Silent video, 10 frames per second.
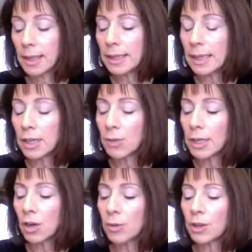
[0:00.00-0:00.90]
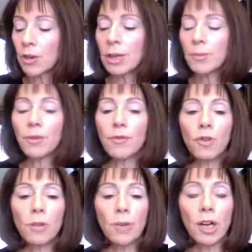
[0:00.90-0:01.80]
Now here we are with our number
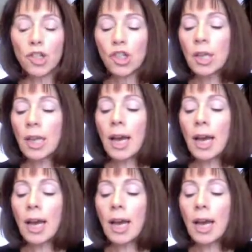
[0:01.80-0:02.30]
four brush.